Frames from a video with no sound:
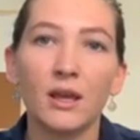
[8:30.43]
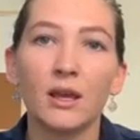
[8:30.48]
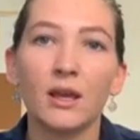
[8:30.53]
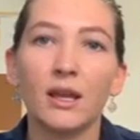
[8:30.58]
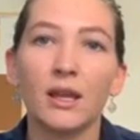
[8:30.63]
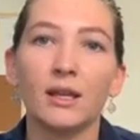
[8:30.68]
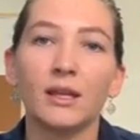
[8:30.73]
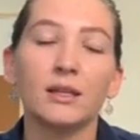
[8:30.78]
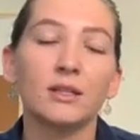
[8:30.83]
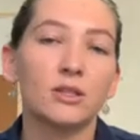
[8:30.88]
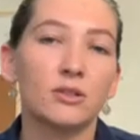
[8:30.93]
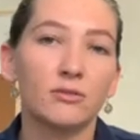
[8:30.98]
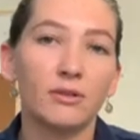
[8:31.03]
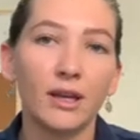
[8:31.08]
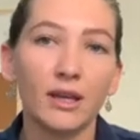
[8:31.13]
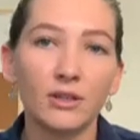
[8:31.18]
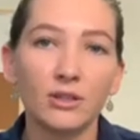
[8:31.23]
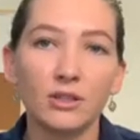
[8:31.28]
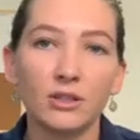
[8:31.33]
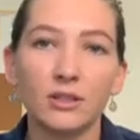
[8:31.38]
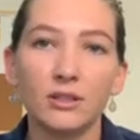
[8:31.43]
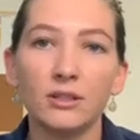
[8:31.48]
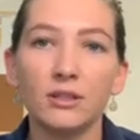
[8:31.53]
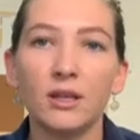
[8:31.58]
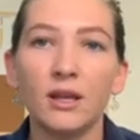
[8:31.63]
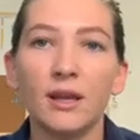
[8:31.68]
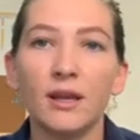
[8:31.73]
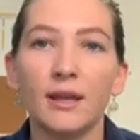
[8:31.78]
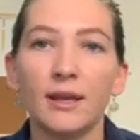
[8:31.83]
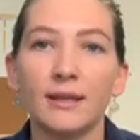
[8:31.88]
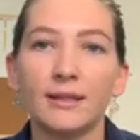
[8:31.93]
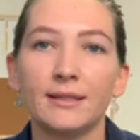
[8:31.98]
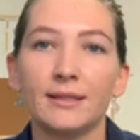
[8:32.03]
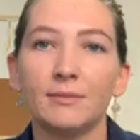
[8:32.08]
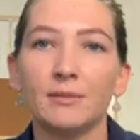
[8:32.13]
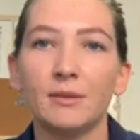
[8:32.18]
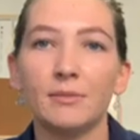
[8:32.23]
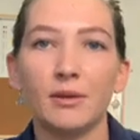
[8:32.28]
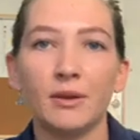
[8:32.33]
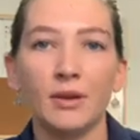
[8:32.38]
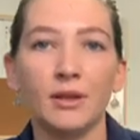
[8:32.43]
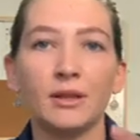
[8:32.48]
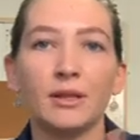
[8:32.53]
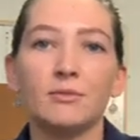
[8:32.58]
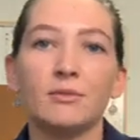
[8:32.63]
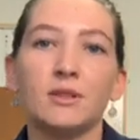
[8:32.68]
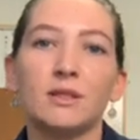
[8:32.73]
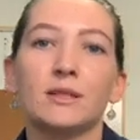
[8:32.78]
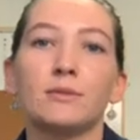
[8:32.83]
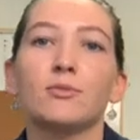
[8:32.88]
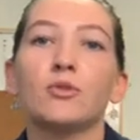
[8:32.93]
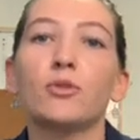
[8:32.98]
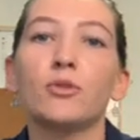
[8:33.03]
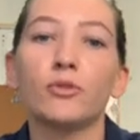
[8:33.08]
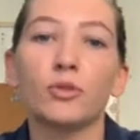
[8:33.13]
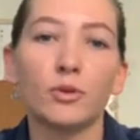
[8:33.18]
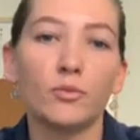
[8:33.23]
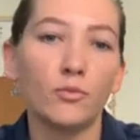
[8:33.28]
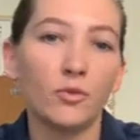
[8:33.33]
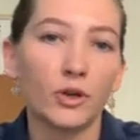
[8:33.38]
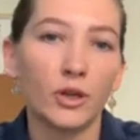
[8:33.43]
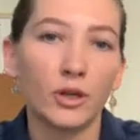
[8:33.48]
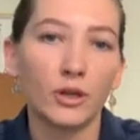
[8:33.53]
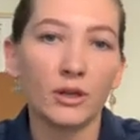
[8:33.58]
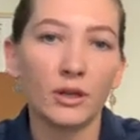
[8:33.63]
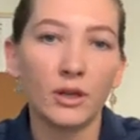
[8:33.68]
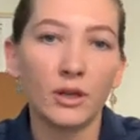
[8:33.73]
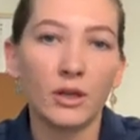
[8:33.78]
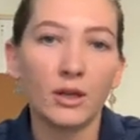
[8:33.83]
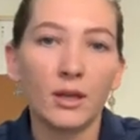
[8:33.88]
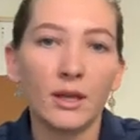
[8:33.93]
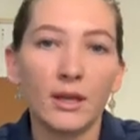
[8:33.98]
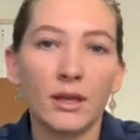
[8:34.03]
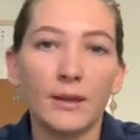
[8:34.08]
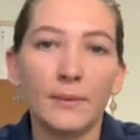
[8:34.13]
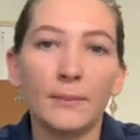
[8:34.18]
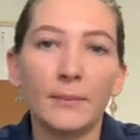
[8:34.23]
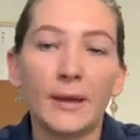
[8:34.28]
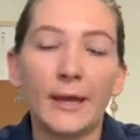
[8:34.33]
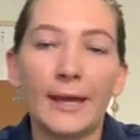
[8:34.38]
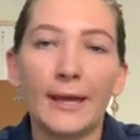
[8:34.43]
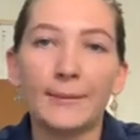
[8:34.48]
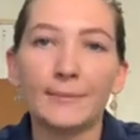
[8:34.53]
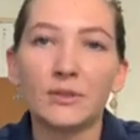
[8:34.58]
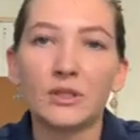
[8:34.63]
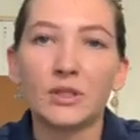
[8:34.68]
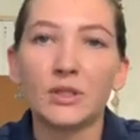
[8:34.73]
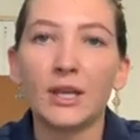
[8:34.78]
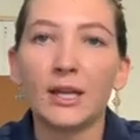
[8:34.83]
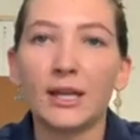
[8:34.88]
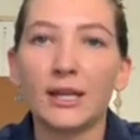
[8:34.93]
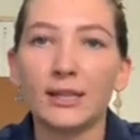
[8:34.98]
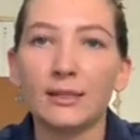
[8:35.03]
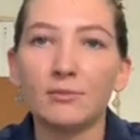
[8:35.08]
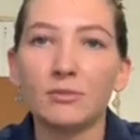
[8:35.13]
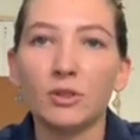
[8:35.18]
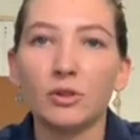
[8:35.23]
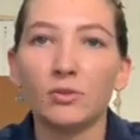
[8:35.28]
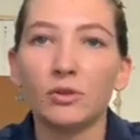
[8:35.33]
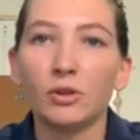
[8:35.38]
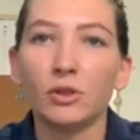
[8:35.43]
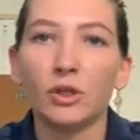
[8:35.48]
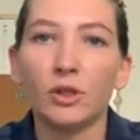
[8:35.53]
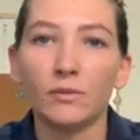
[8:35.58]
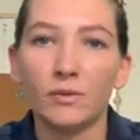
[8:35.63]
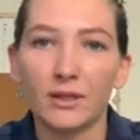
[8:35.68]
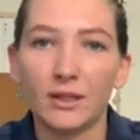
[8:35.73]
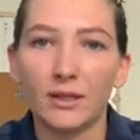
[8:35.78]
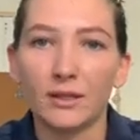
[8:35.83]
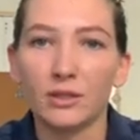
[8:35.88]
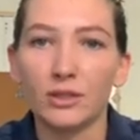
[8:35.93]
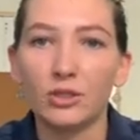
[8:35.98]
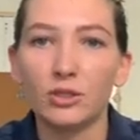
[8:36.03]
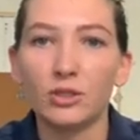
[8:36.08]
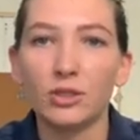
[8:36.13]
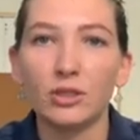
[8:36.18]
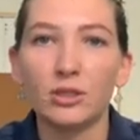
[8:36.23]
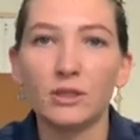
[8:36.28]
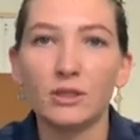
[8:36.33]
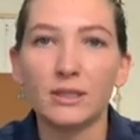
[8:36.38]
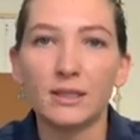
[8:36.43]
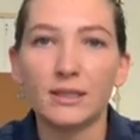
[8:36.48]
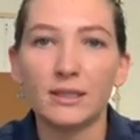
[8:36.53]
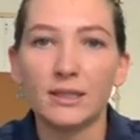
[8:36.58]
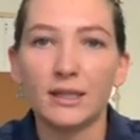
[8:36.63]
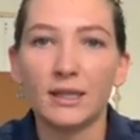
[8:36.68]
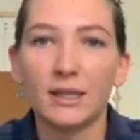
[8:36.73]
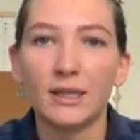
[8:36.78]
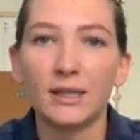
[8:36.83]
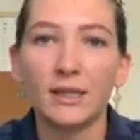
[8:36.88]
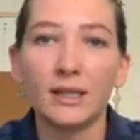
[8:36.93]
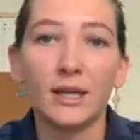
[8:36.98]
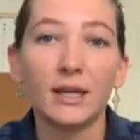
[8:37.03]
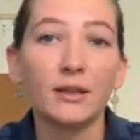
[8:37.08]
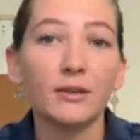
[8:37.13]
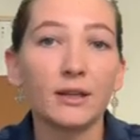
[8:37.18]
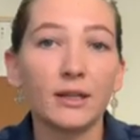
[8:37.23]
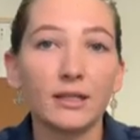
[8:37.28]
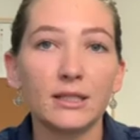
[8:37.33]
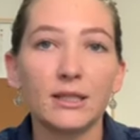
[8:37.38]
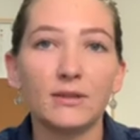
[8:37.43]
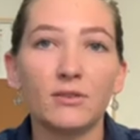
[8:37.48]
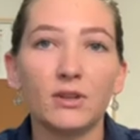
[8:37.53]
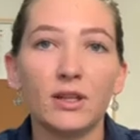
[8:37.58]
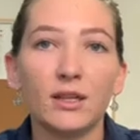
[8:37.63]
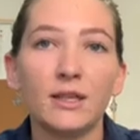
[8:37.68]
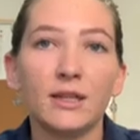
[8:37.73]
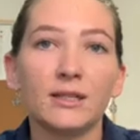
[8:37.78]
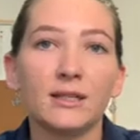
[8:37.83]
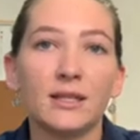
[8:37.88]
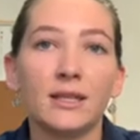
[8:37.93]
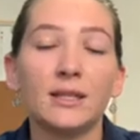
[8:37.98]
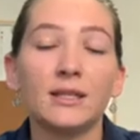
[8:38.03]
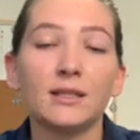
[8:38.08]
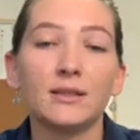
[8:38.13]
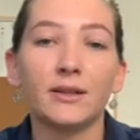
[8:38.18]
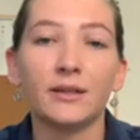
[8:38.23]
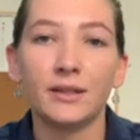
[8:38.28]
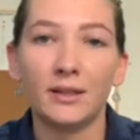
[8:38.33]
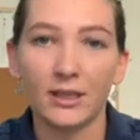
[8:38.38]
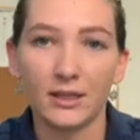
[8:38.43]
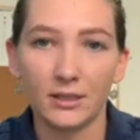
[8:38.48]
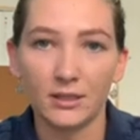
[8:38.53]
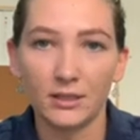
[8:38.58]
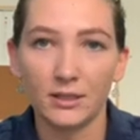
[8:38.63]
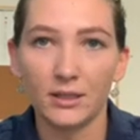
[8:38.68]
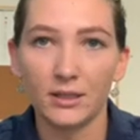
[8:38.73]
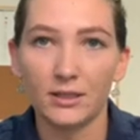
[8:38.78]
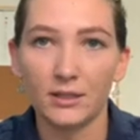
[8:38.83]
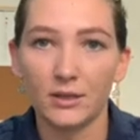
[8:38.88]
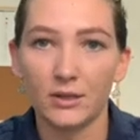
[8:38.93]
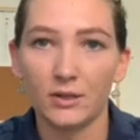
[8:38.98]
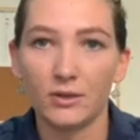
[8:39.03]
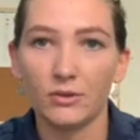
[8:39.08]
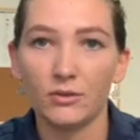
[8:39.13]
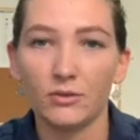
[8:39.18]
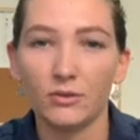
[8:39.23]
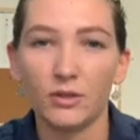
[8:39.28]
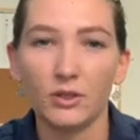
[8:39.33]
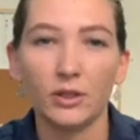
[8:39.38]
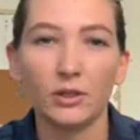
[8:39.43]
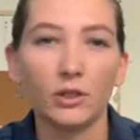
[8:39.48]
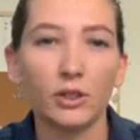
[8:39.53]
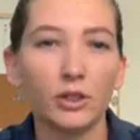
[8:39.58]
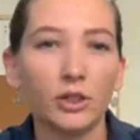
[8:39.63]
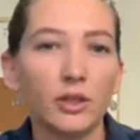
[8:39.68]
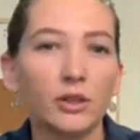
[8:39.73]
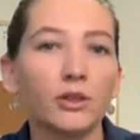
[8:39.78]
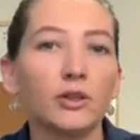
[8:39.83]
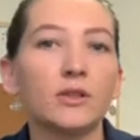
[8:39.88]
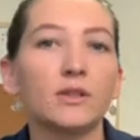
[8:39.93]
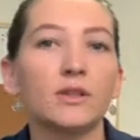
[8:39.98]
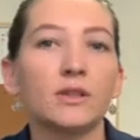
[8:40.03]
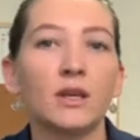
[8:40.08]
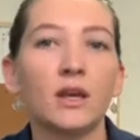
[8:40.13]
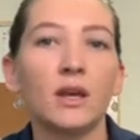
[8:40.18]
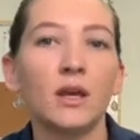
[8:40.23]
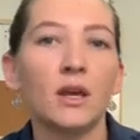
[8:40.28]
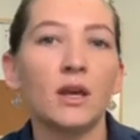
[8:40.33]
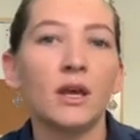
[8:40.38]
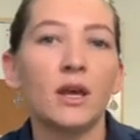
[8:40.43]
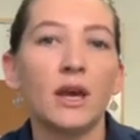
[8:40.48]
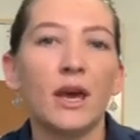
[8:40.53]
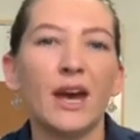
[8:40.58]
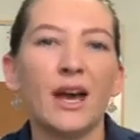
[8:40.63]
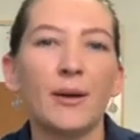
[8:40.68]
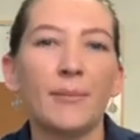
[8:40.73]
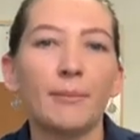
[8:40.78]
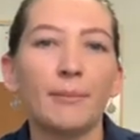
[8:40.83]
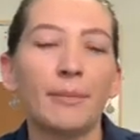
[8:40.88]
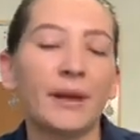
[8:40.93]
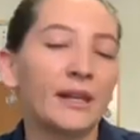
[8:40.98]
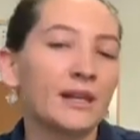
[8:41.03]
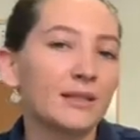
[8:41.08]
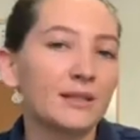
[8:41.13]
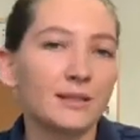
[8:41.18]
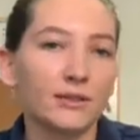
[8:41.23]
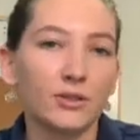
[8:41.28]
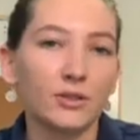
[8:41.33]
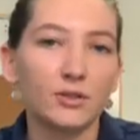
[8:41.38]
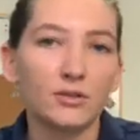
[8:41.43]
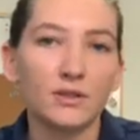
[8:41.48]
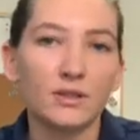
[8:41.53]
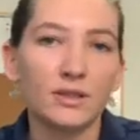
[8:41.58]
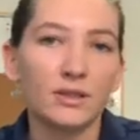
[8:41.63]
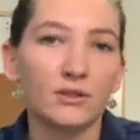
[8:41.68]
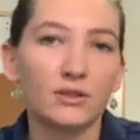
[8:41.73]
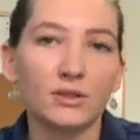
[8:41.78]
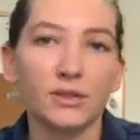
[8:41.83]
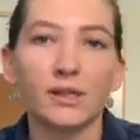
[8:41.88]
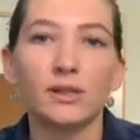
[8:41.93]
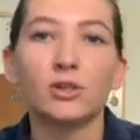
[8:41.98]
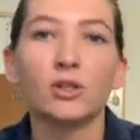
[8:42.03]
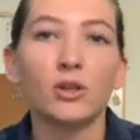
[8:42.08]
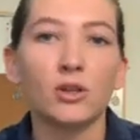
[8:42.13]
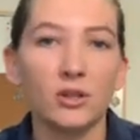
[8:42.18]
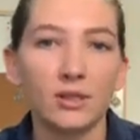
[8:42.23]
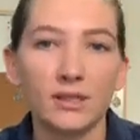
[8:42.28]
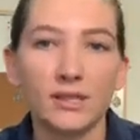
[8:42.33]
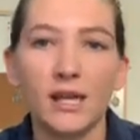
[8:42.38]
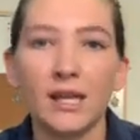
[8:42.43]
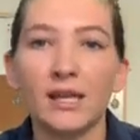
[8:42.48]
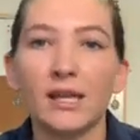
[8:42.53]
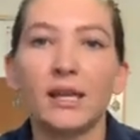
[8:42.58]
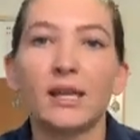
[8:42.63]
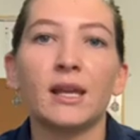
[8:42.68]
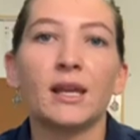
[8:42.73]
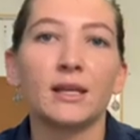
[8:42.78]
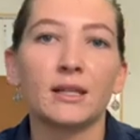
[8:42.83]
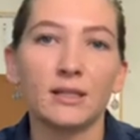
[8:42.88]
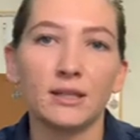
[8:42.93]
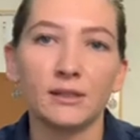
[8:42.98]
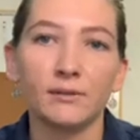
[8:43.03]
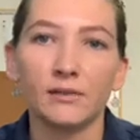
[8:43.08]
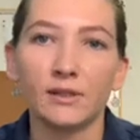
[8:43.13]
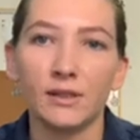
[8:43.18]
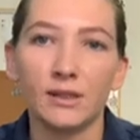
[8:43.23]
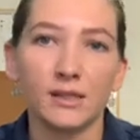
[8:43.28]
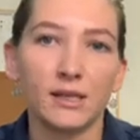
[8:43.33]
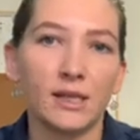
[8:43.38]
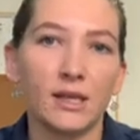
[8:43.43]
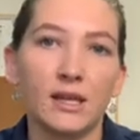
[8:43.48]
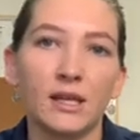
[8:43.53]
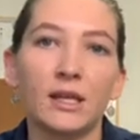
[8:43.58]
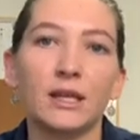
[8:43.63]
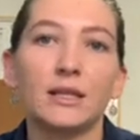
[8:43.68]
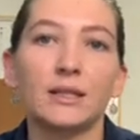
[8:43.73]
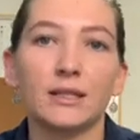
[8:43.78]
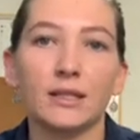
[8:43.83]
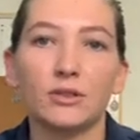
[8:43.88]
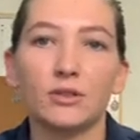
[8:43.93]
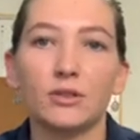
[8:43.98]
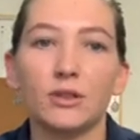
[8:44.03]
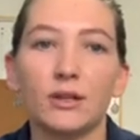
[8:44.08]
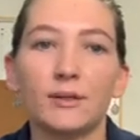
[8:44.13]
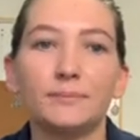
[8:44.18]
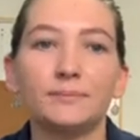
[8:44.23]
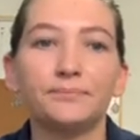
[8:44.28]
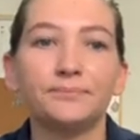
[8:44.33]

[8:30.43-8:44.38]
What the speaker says: and interaction is to be pairing them in small group work. So getting them to learn with other students. And the other activity is inside and outside circle. So learning those Bennett's social skills like turn taking, active listening, etc.